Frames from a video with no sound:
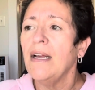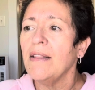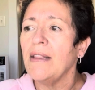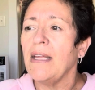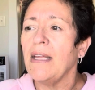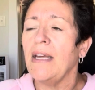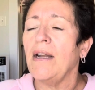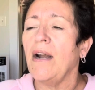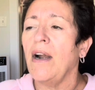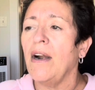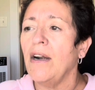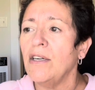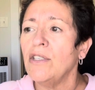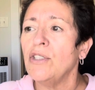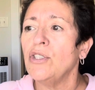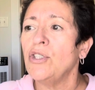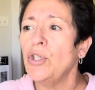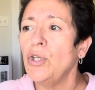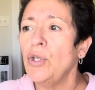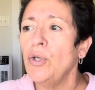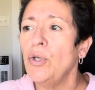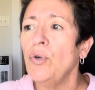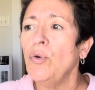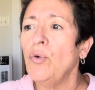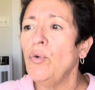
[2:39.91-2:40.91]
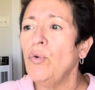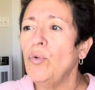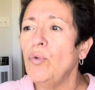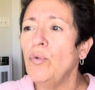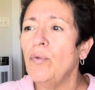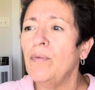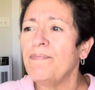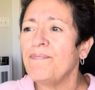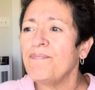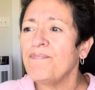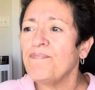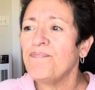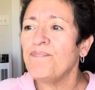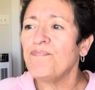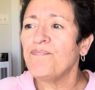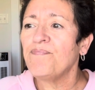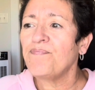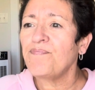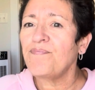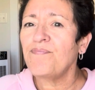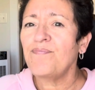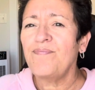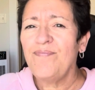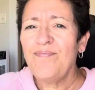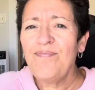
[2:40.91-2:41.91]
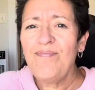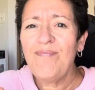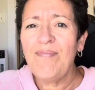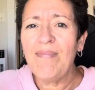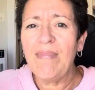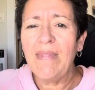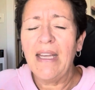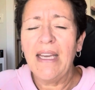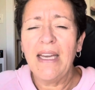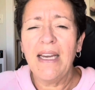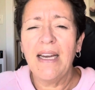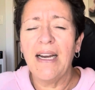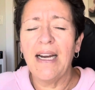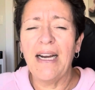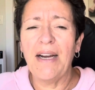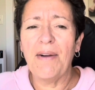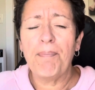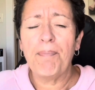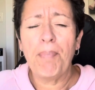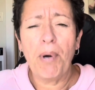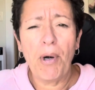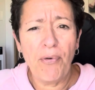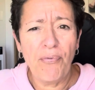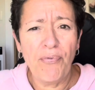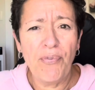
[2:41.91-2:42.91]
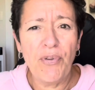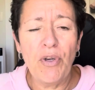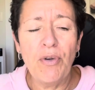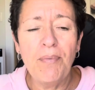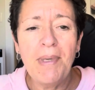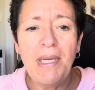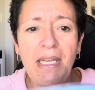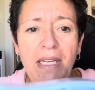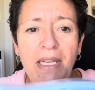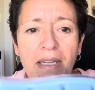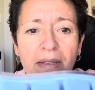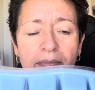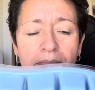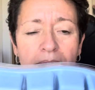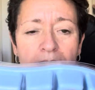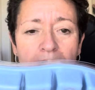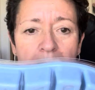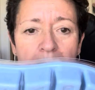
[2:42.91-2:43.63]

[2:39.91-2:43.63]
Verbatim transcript: that aren't too uh, perfumy.